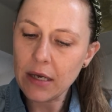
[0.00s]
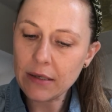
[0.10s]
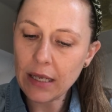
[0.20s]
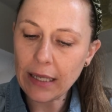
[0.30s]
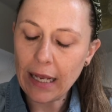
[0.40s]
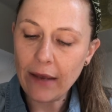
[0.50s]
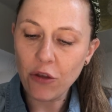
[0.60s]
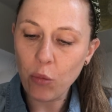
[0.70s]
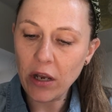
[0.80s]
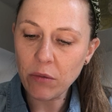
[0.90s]
Suddenly,
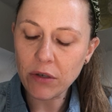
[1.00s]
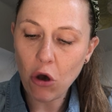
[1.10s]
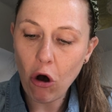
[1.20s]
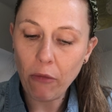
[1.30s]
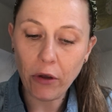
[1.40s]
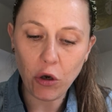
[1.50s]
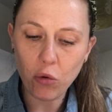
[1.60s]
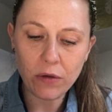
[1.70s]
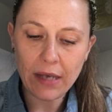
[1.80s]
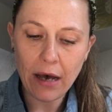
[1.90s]
the wind was gone and
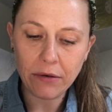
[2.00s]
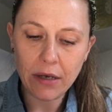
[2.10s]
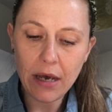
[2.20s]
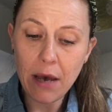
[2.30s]
all sound.